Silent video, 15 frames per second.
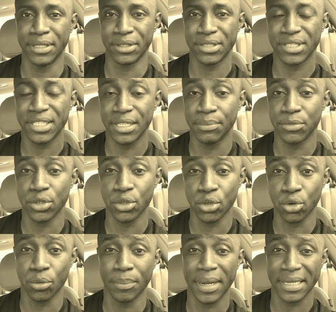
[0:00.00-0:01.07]
seem to
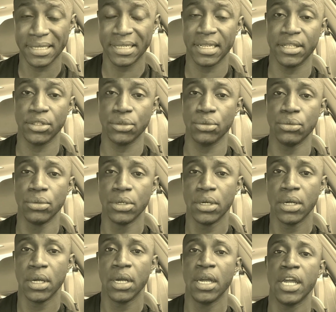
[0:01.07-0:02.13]
know better than you,
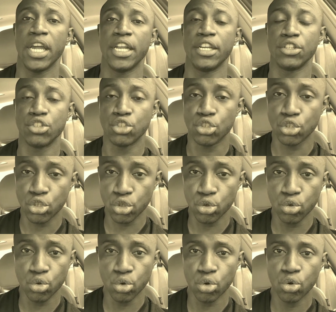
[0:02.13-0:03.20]
it is
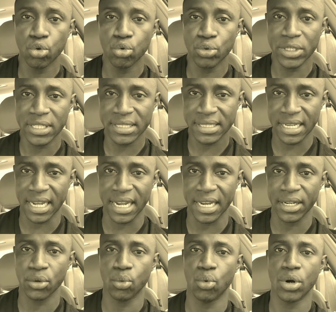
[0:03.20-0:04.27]
you who
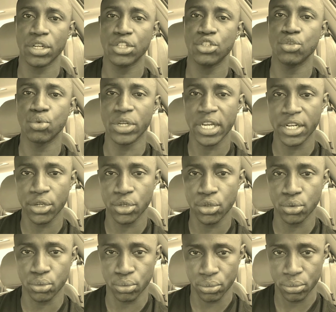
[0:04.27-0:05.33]
decide what you can
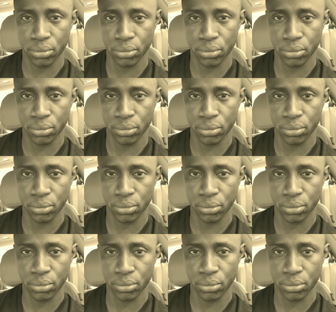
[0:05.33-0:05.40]
do.